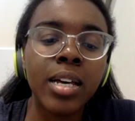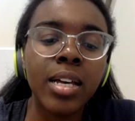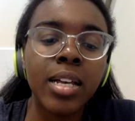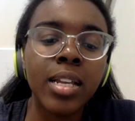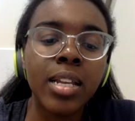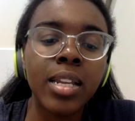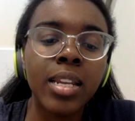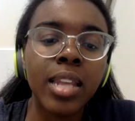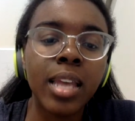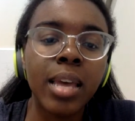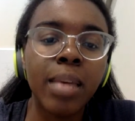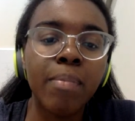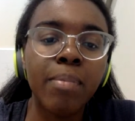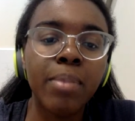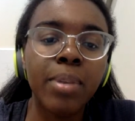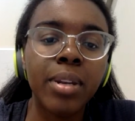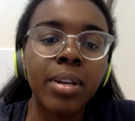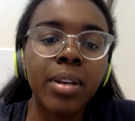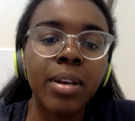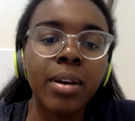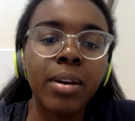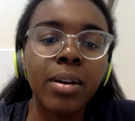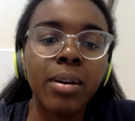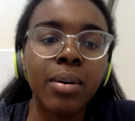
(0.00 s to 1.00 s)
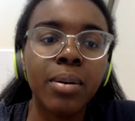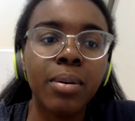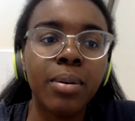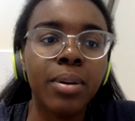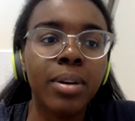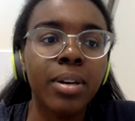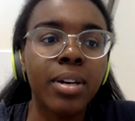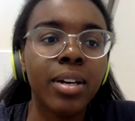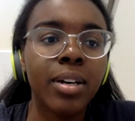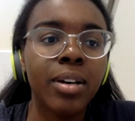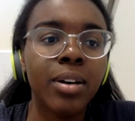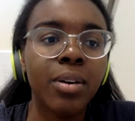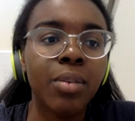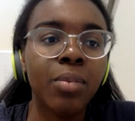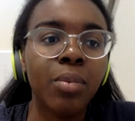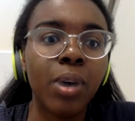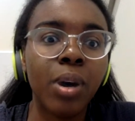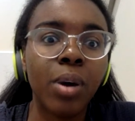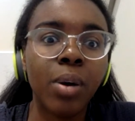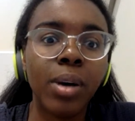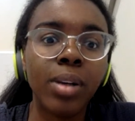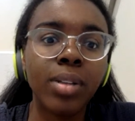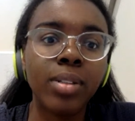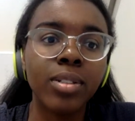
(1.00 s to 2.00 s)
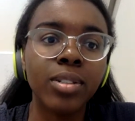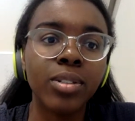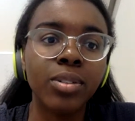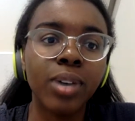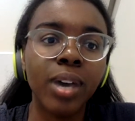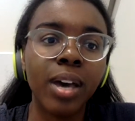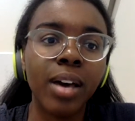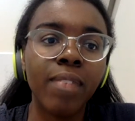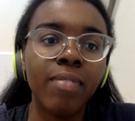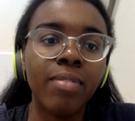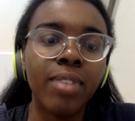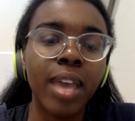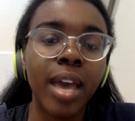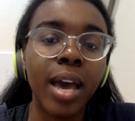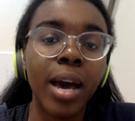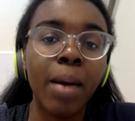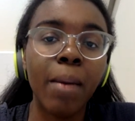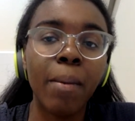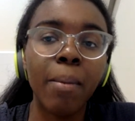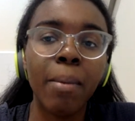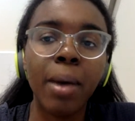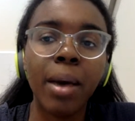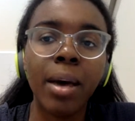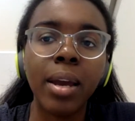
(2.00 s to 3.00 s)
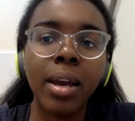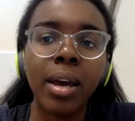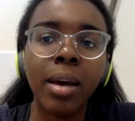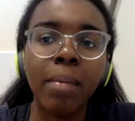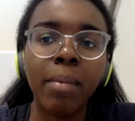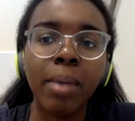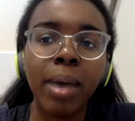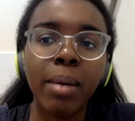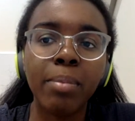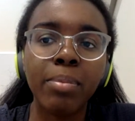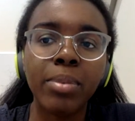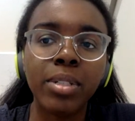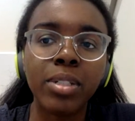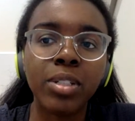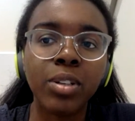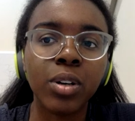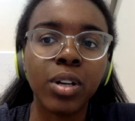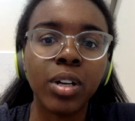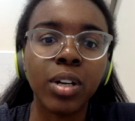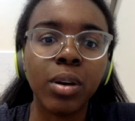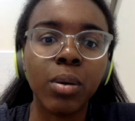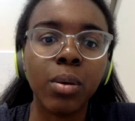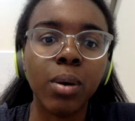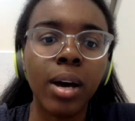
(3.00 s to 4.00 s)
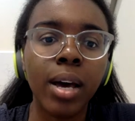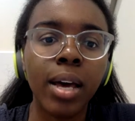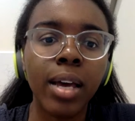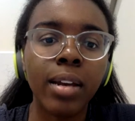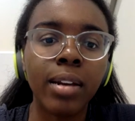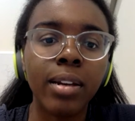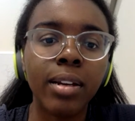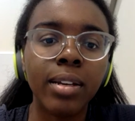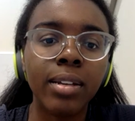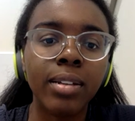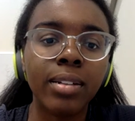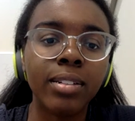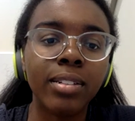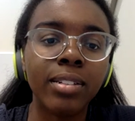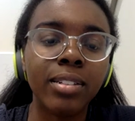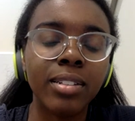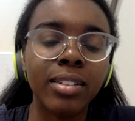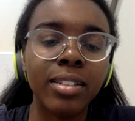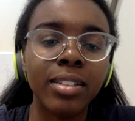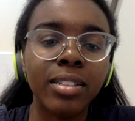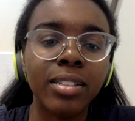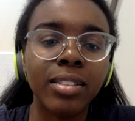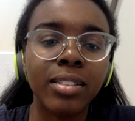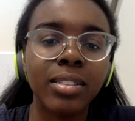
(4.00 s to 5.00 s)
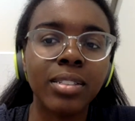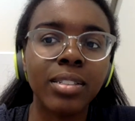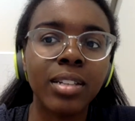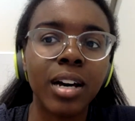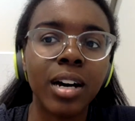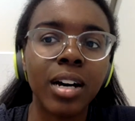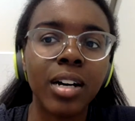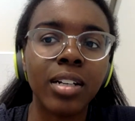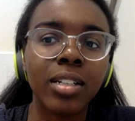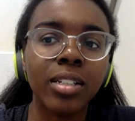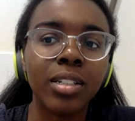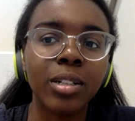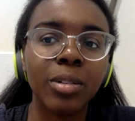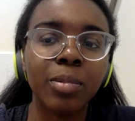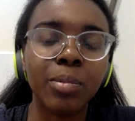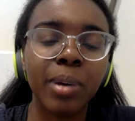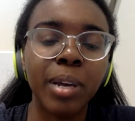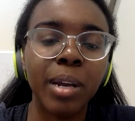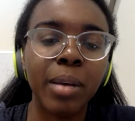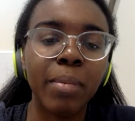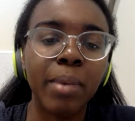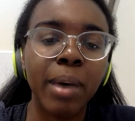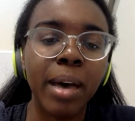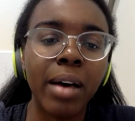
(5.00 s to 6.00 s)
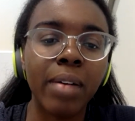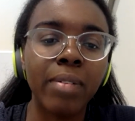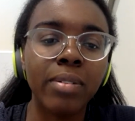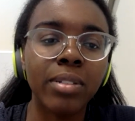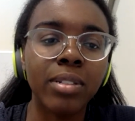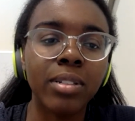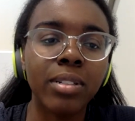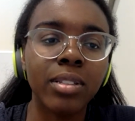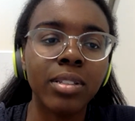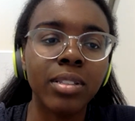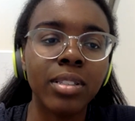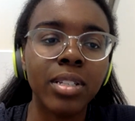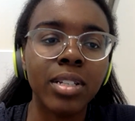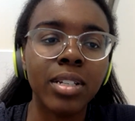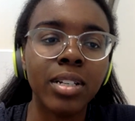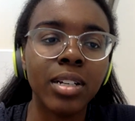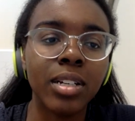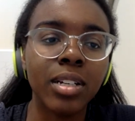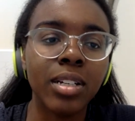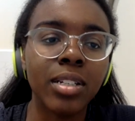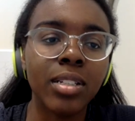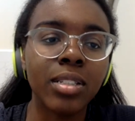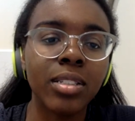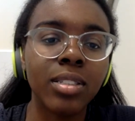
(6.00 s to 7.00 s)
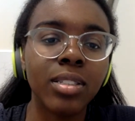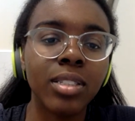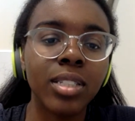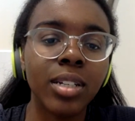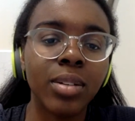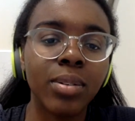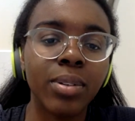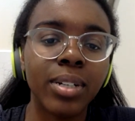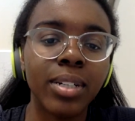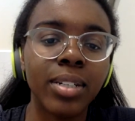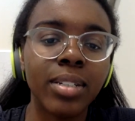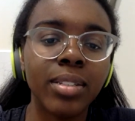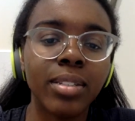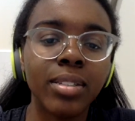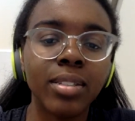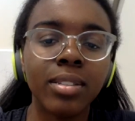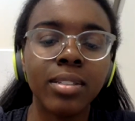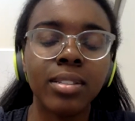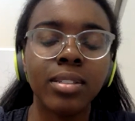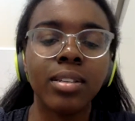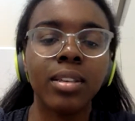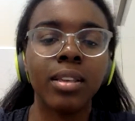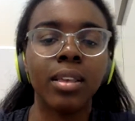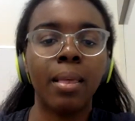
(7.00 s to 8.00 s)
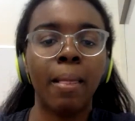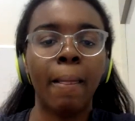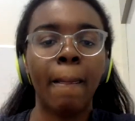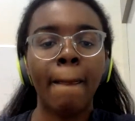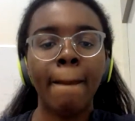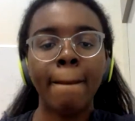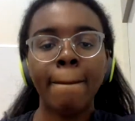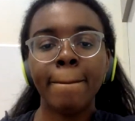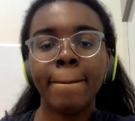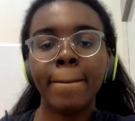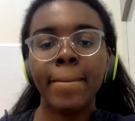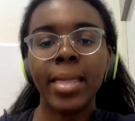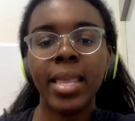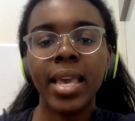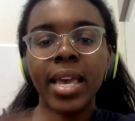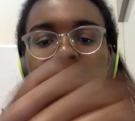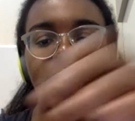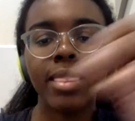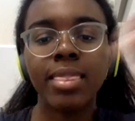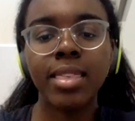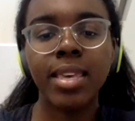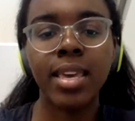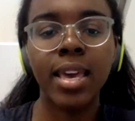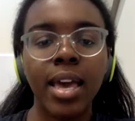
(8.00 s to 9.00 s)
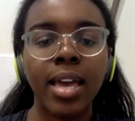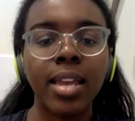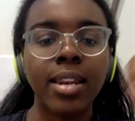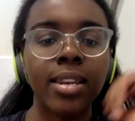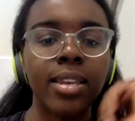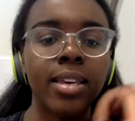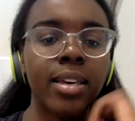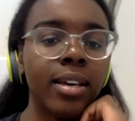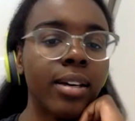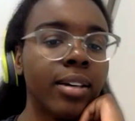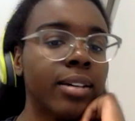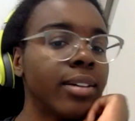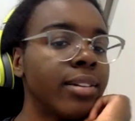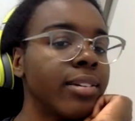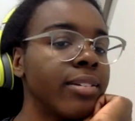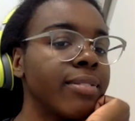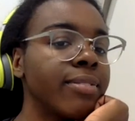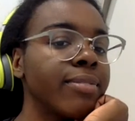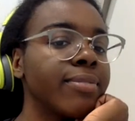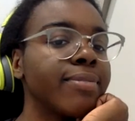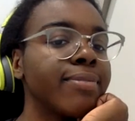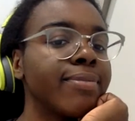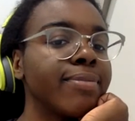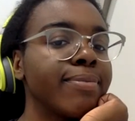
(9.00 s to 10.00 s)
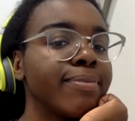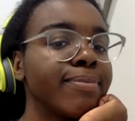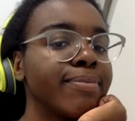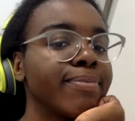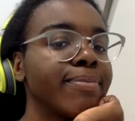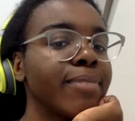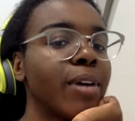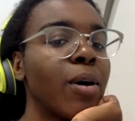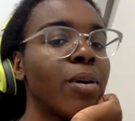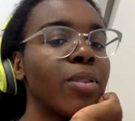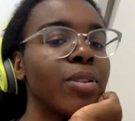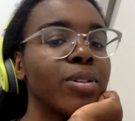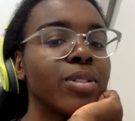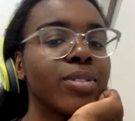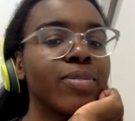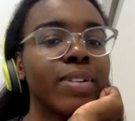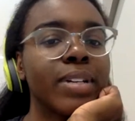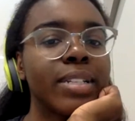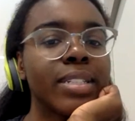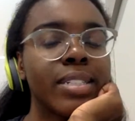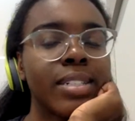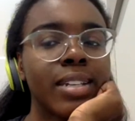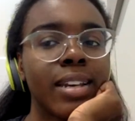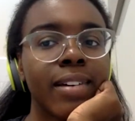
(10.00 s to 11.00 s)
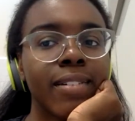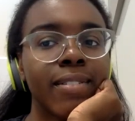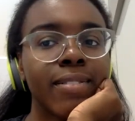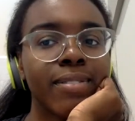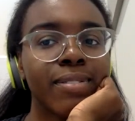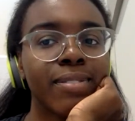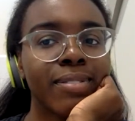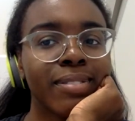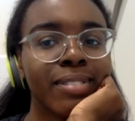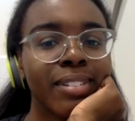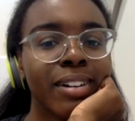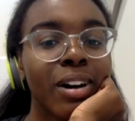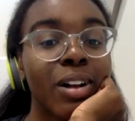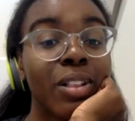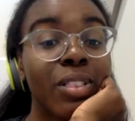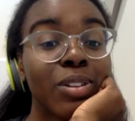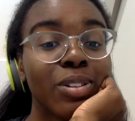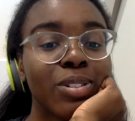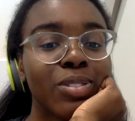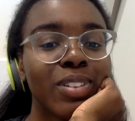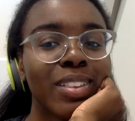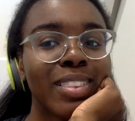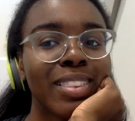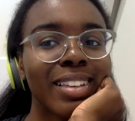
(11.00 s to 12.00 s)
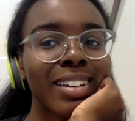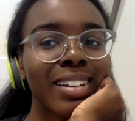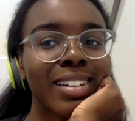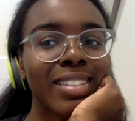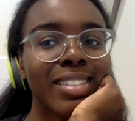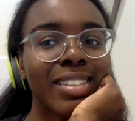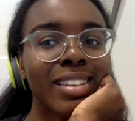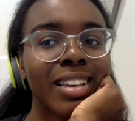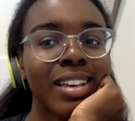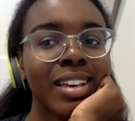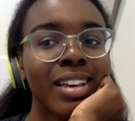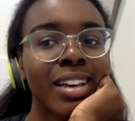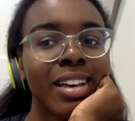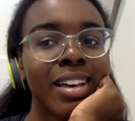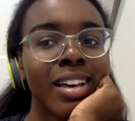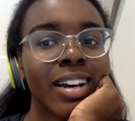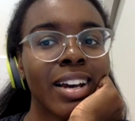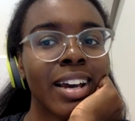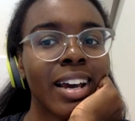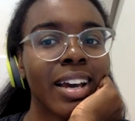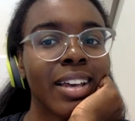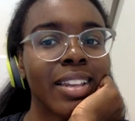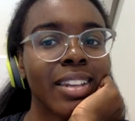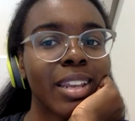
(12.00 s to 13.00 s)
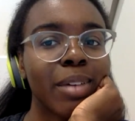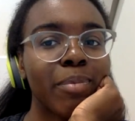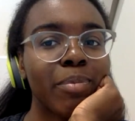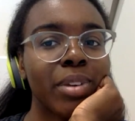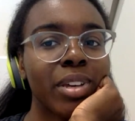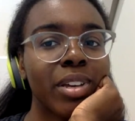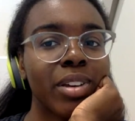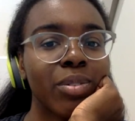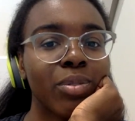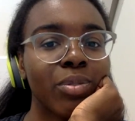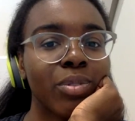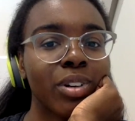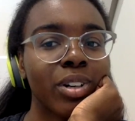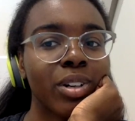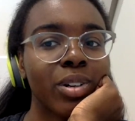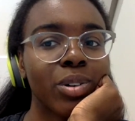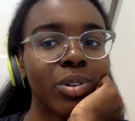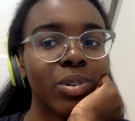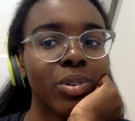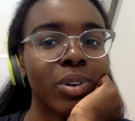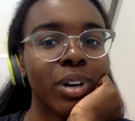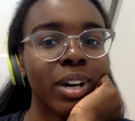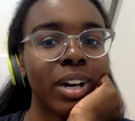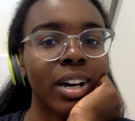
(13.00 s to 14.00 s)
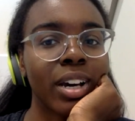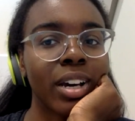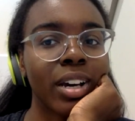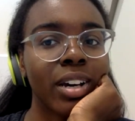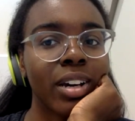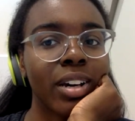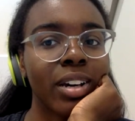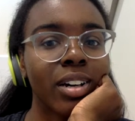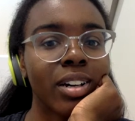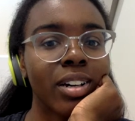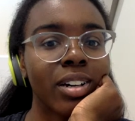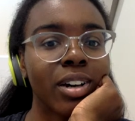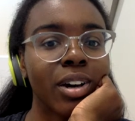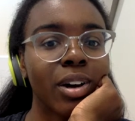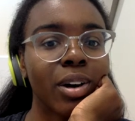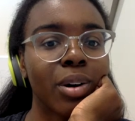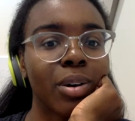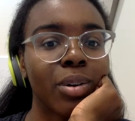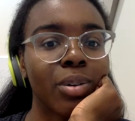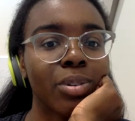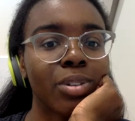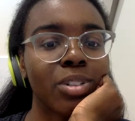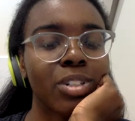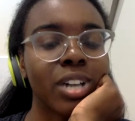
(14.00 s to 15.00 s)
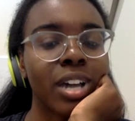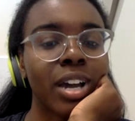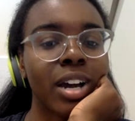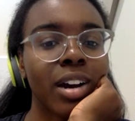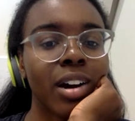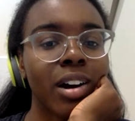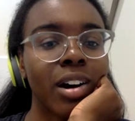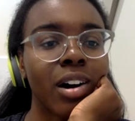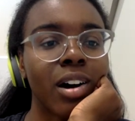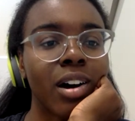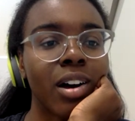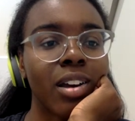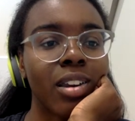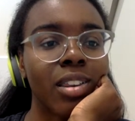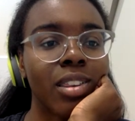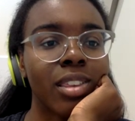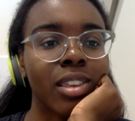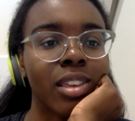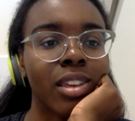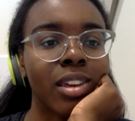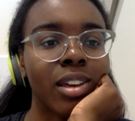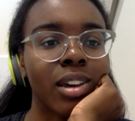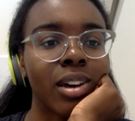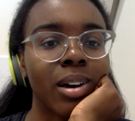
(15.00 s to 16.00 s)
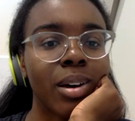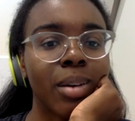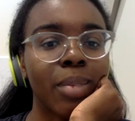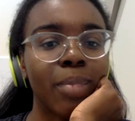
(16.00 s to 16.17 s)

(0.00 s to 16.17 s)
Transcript: let me know what questions you have now, but I'm just going to go ahead and then talk a little bit about the series and ending and all those fun stuff, all those fun things. Okay, let me real quick go check on the